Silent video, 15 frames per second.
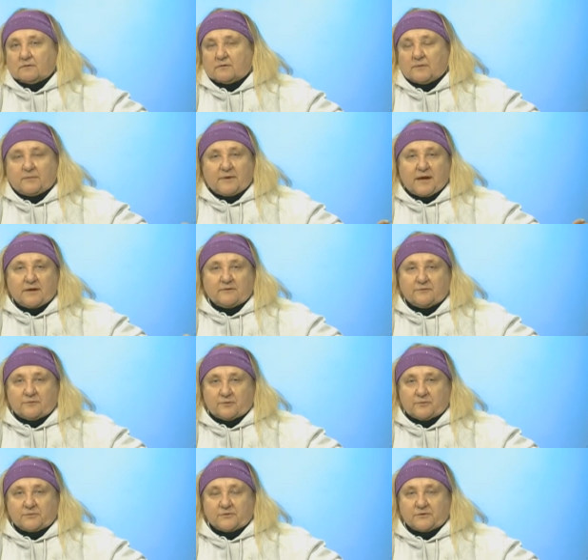the
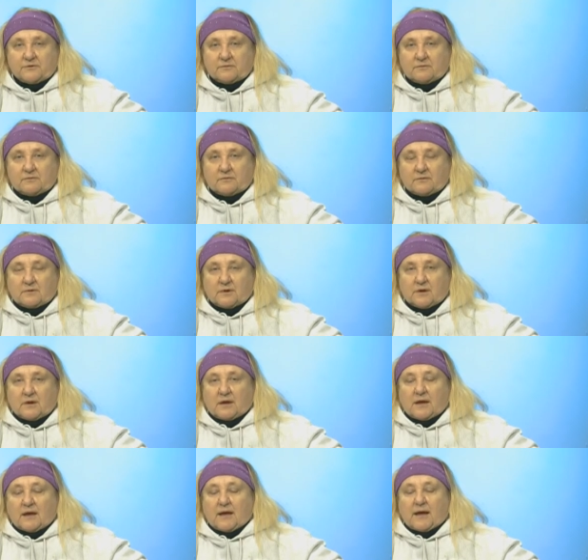platforms.
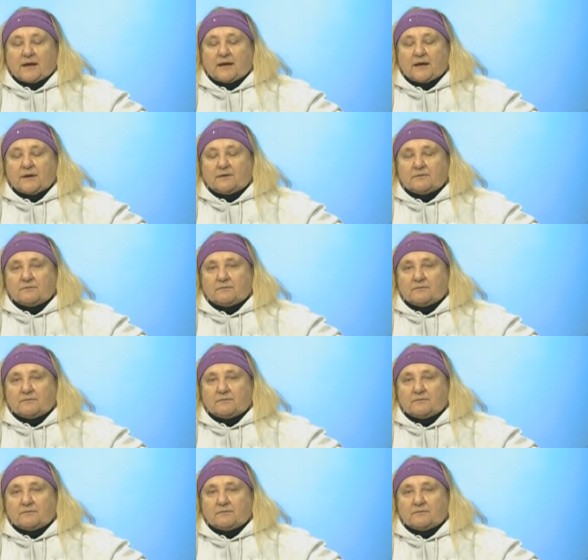And I